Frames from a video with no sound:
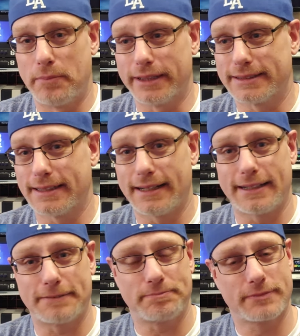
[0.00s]
But
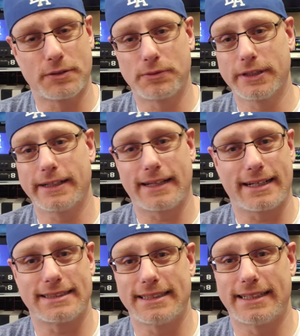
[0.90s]
uh, really, like
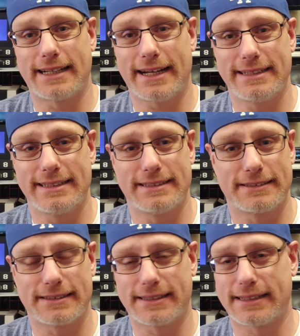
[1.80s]
I said, I
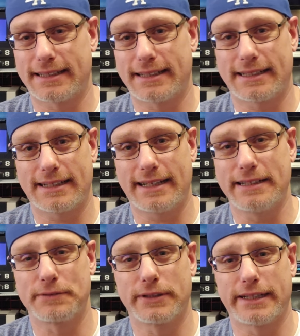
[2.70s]
didn't. I
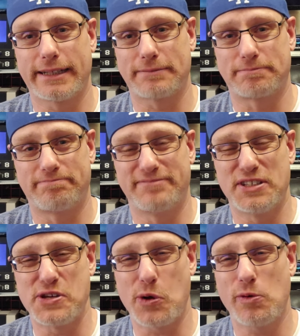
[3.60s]
didn't really
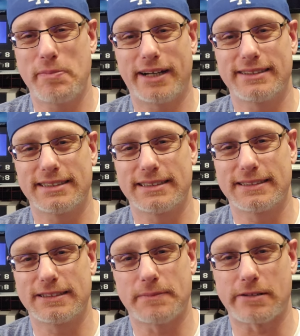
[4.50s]
know about this
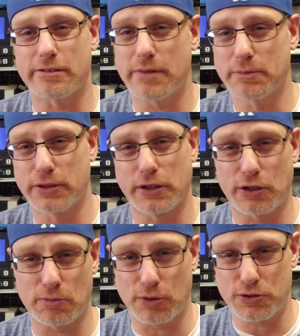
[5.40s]
system. I remember the
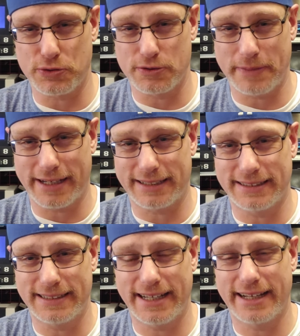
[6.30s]
commercials back in the
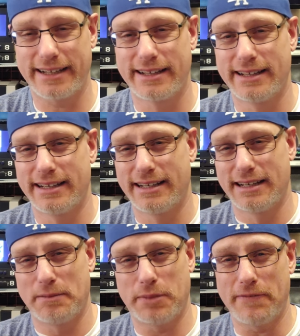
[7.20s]
day,
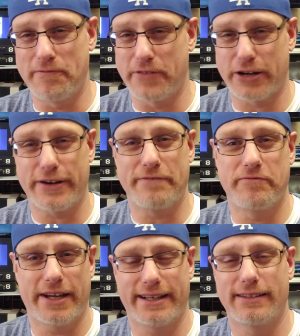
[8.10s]
but very
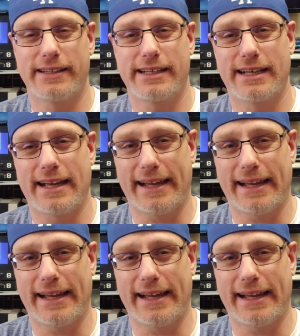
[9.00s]
vaguely.